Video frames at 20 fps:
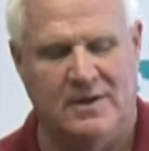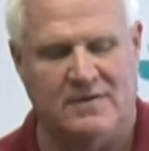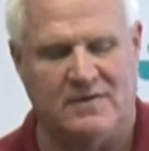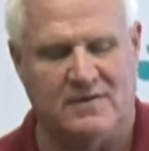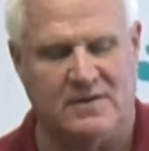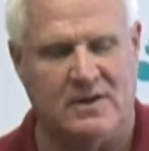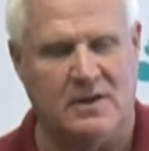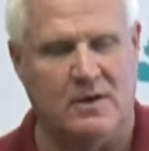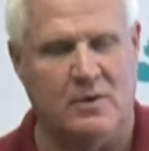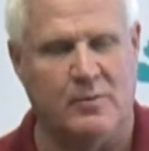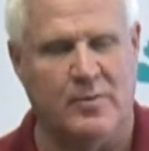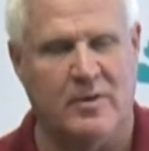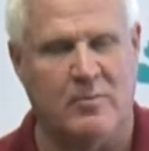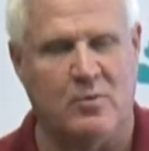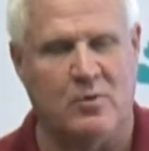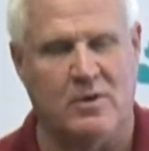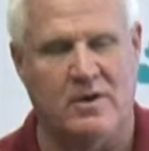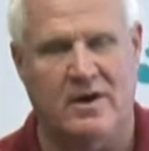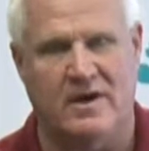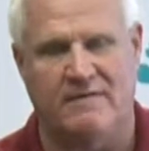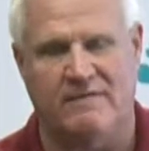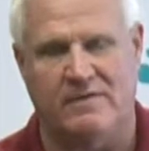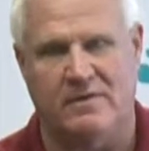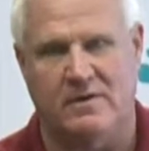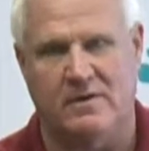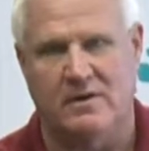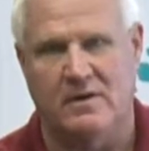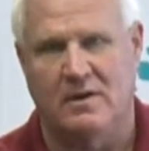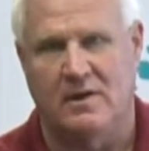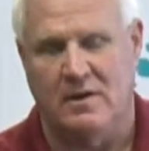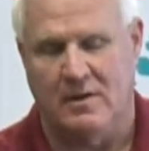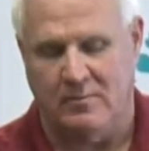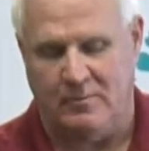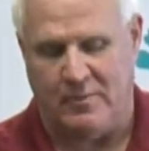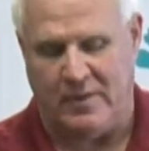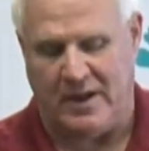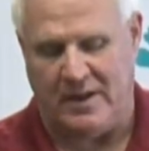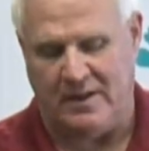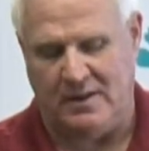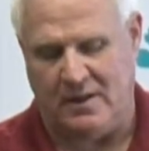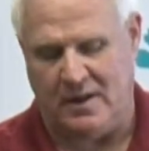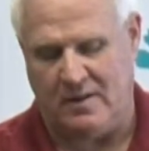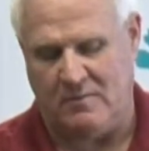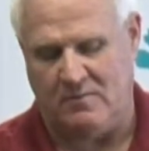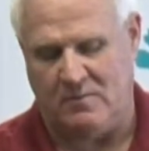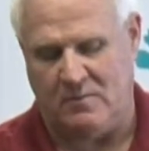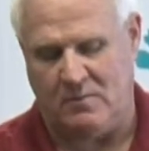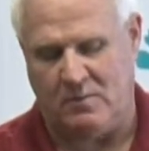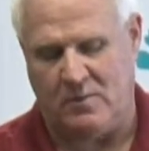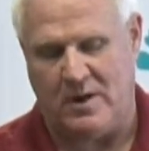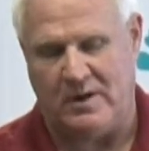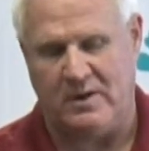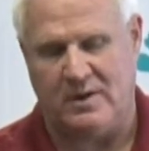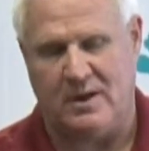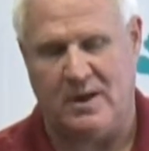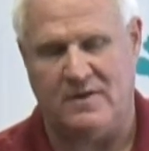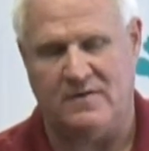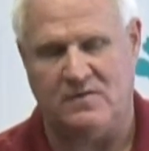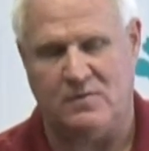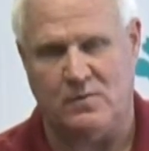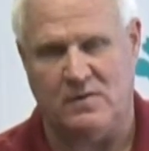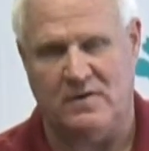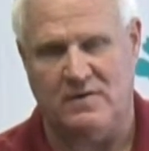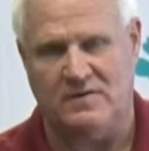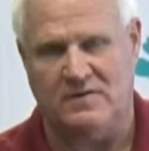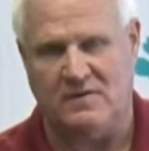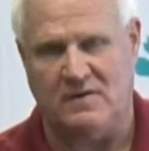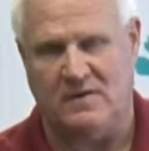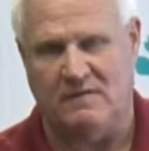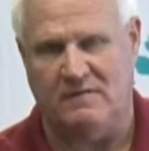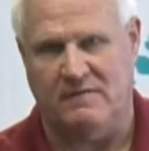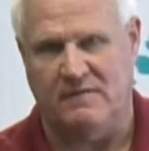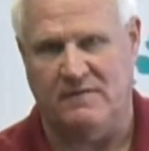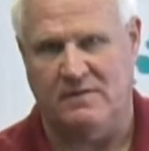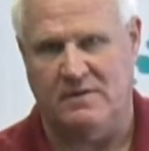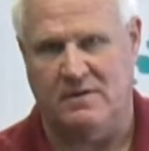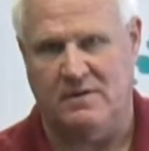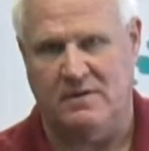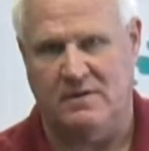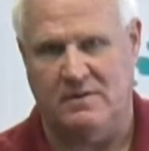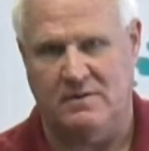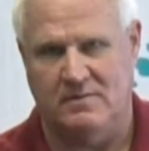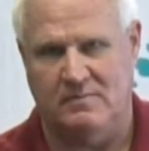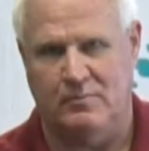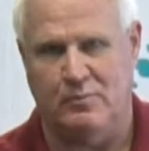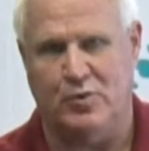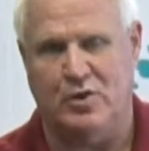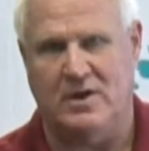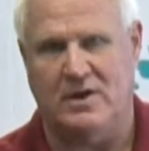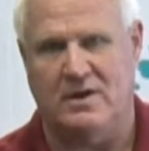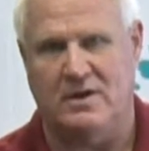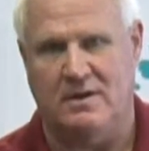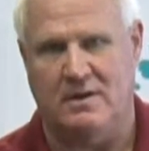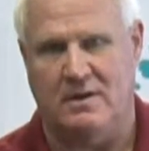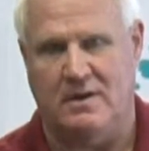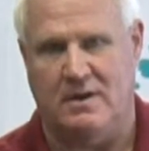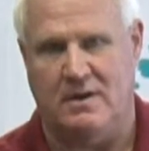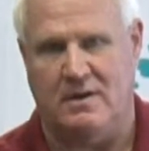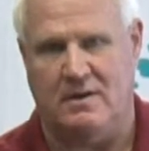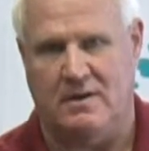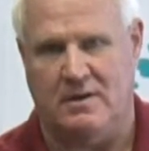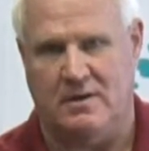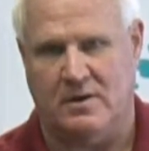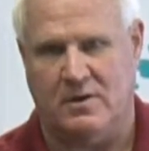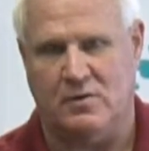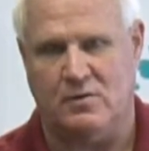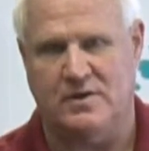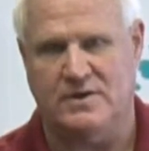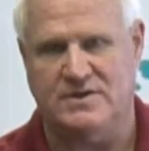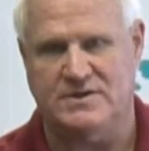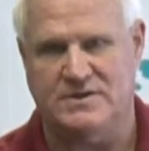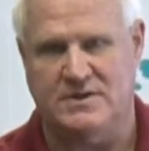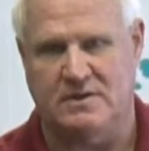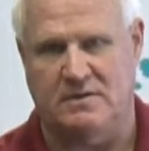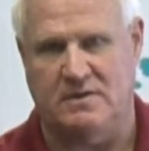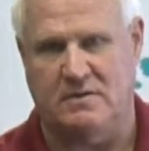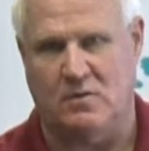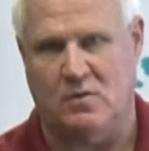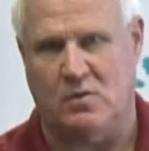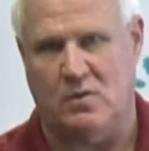It's a little bit more effort, but I run less risk of putting a crease in